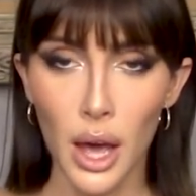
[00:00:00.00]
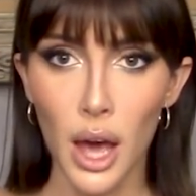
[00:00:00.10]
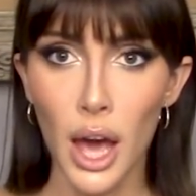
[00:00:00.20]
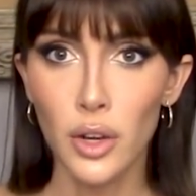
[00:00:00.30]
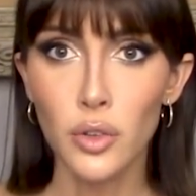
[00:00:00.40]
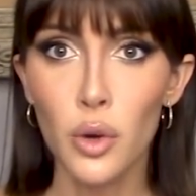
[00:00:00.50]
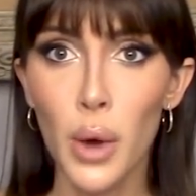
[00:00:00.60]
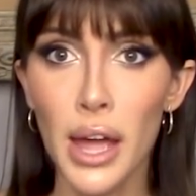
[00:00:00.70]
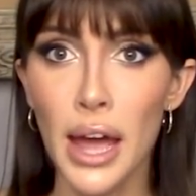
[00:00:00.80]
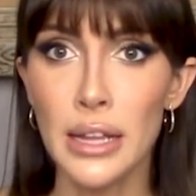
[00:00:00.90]
I don't know
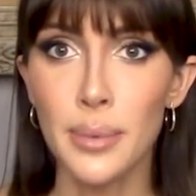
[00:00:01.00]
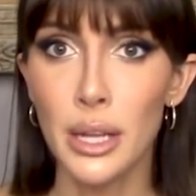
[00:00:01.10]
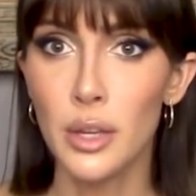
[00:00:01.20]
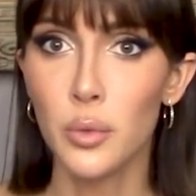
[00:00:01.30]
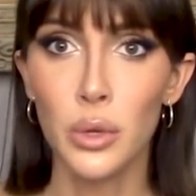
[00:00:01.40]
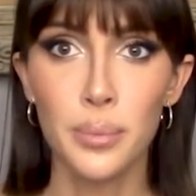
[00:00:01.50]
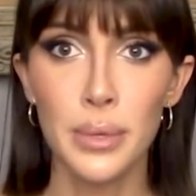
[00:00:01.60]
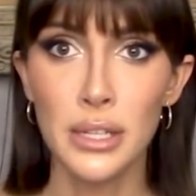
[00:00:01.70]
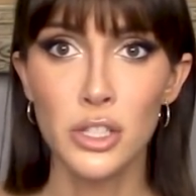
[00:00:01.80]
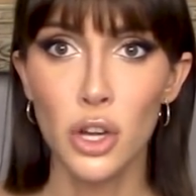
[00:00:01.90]
why anybody would
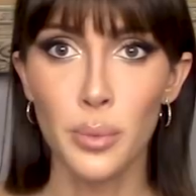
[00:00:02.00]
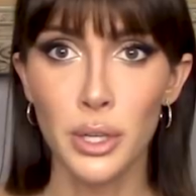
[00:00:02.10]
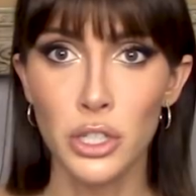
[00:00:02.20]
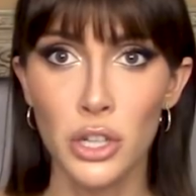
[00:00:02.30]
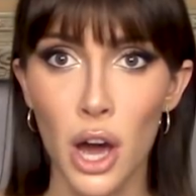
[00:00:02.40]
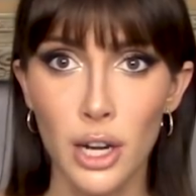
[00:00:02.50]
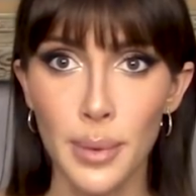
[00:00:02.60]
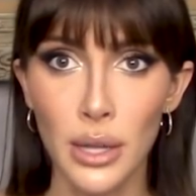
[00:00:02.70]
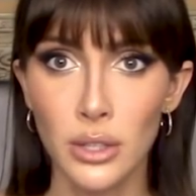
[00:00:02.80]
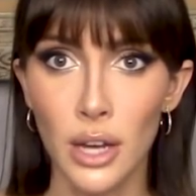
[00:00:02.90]
be sober to talk
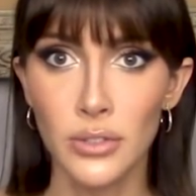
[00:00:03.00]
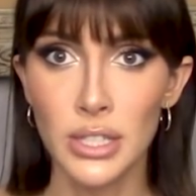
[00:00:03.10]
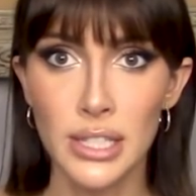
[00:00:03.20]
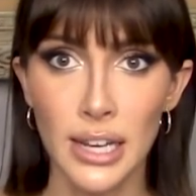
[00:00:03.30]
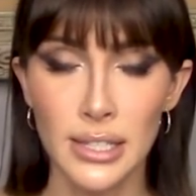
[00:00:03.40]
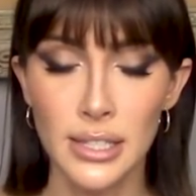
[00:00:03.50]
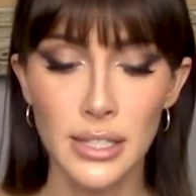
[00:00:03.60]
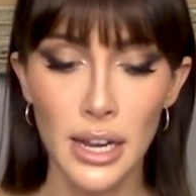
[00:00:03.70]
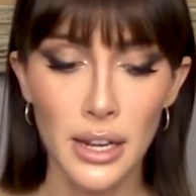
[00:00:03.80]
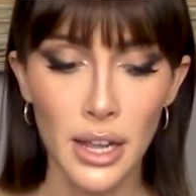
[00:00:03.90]
about love and sex and
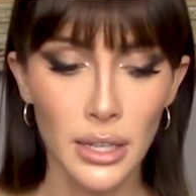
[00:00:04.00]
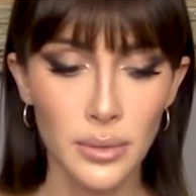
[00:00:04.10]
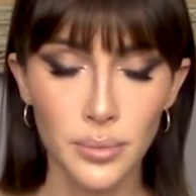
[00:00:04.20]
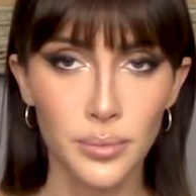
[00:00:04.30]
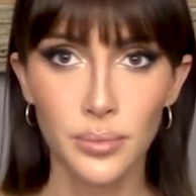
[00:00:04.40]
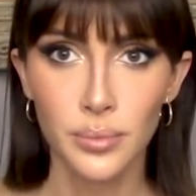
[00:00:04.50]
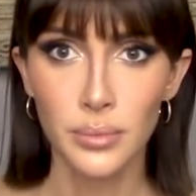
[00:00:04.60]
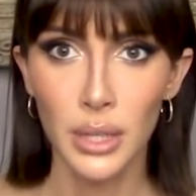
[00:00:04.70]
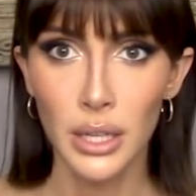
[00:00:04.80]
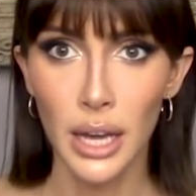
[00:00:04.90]
dating.
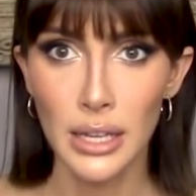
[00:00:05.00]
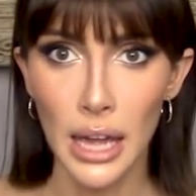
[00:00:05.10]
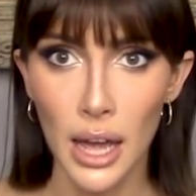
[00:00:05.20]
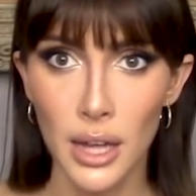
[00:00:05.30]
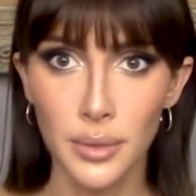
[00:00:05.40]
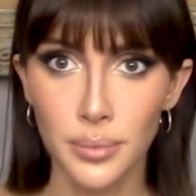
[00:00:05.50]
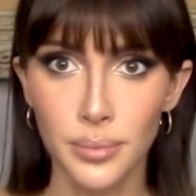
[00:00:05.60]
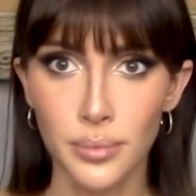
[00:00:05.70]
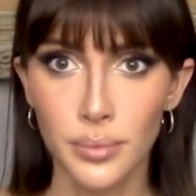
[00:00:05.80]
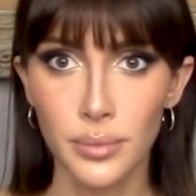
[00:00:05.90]
Like, I can't,
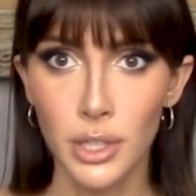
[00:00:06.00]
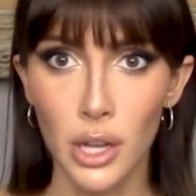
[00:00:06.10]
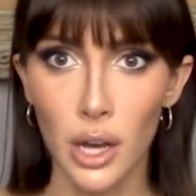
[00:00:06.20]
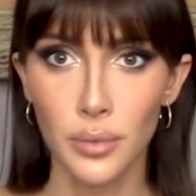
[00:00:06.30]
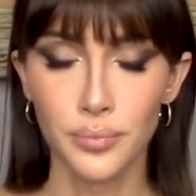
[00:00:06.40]
you know.